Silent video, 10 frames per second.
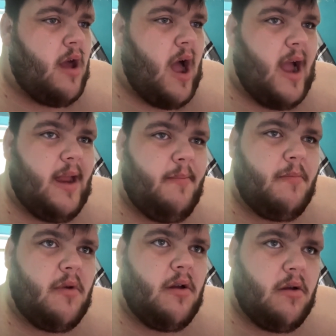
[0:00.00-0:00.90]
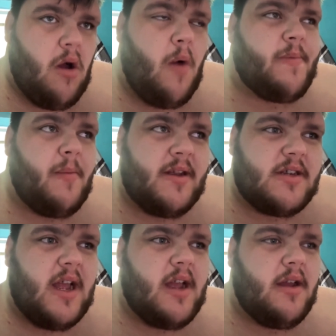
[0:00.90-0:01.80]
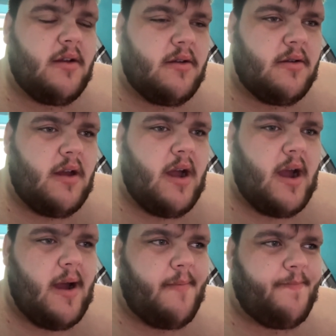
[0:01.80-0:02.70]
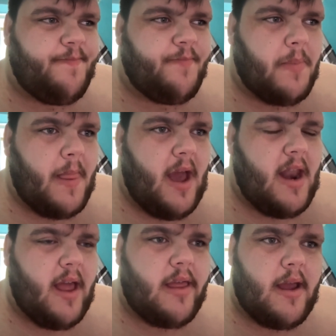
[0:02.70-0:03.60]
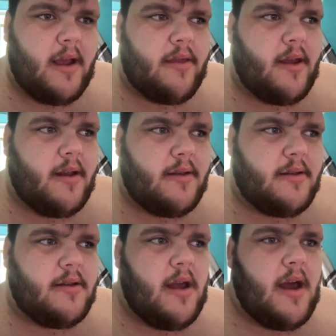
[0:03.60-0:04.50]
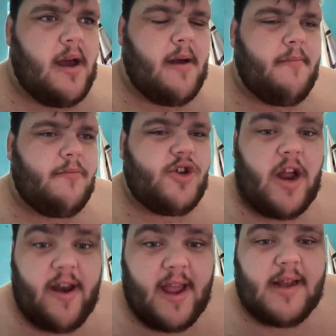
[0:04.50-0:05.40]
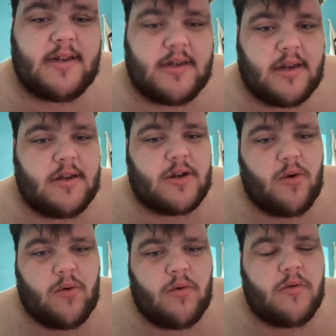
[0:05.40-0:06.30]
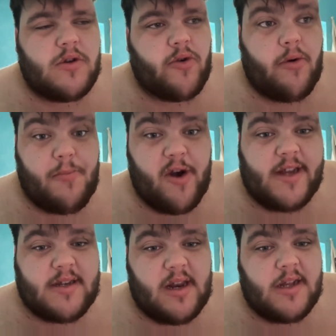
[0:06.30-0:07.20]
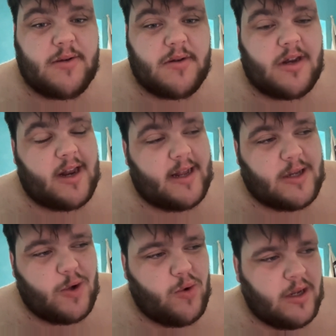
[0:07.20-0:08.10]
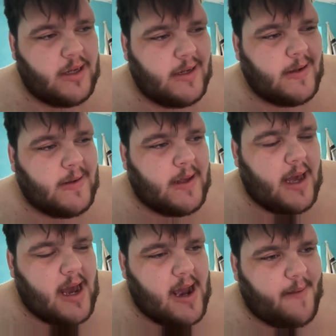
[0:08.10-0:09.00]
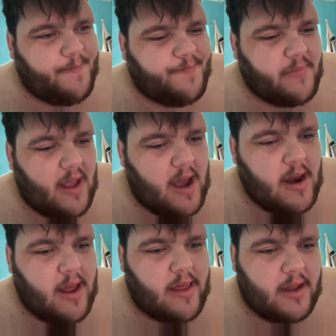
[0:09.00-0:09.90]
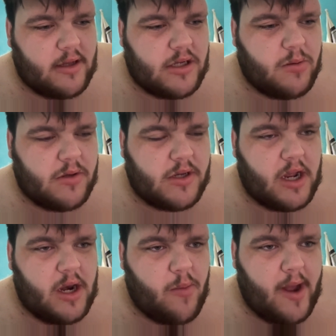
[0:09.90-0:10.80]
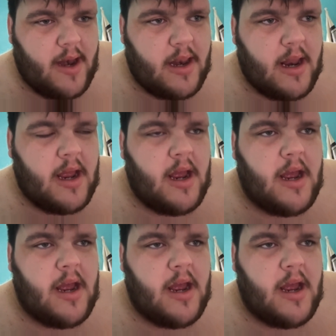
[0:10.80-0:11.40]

I'm optimistic, and I think that Jerry Yates is going to score a brace tonight, so he's going to get two. And I think the Swans are going to win